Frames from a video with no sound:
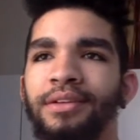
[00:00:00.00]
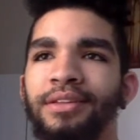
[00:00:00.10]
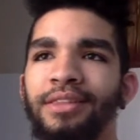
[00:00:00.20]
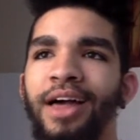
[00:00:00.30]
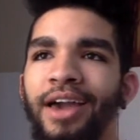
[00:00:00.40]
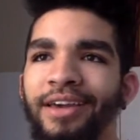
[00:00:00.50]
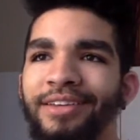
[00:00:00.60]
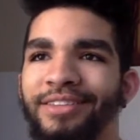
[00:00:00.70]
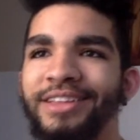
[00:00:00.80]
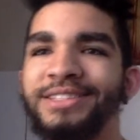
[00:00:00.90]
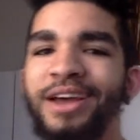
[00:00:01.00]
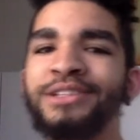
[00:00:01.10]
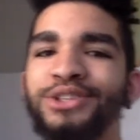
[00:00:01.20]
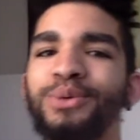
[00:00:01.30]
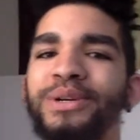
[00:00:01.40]
Like, this
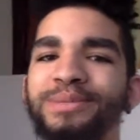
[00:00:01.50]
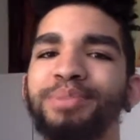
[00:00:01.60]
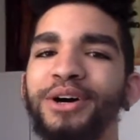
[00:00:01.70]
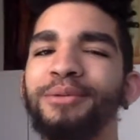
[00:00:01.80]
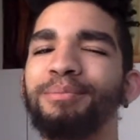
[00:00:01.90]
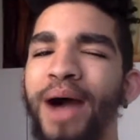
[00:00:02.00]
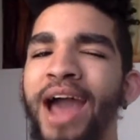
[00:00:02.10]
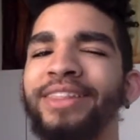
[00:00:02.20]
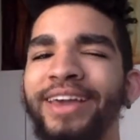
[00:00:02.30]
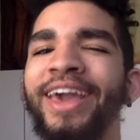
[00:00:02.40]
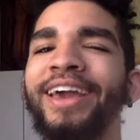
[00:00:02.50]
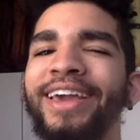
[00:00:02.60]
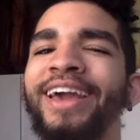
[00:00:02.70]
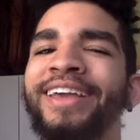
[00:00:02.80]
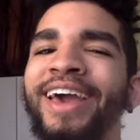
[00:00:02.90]
country was built by the
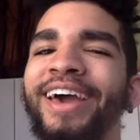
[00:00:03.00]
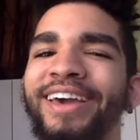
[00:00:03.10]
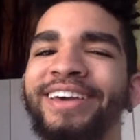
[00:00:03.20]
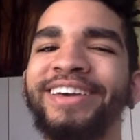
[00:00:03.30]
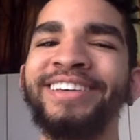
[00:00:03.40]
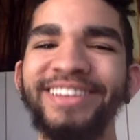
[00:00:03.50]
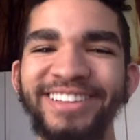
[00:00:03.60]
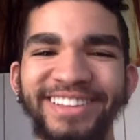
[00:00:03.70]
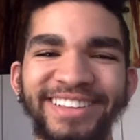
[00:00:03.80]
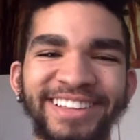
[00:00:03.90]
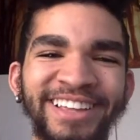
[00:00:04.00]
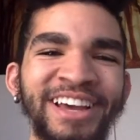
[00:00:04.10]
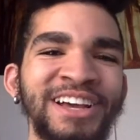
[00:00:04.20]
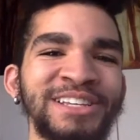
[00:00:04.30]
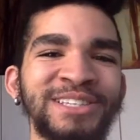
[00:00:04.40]
KKK.
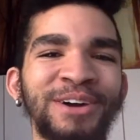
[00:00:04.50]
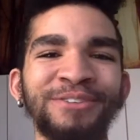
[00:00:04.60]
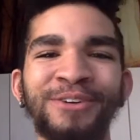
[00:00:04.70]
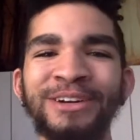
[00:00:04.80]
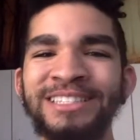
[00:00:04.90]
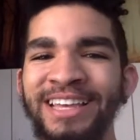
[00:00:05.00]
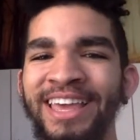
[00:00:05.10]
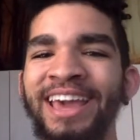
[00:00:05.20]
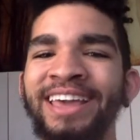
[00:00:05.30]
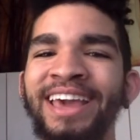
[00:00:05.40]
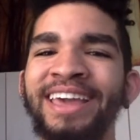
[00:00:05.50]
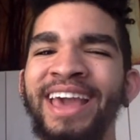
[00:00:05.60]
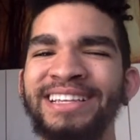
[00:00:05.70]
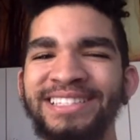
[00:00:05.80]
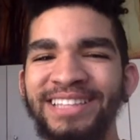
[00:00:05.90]
So, of course, the
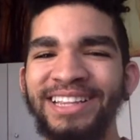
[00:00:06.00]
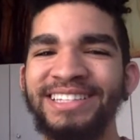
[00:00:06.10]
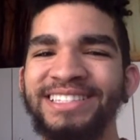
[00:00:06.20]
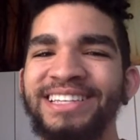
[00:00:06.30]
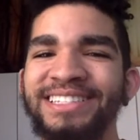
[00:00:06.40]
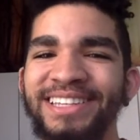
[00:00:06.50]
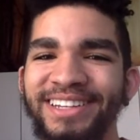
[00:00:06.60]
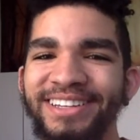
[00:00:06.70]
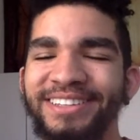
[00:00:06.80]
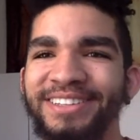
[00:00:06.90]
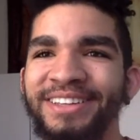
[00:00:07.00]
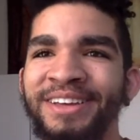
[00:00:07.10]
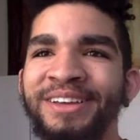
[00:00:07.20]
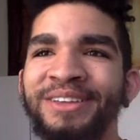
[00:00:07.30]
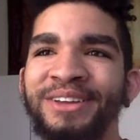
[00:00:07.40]
KKK still exists in it,
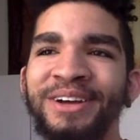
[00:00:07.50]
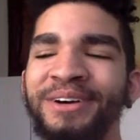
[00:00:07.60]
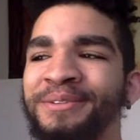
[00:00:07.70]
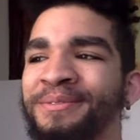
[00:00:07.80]
you know?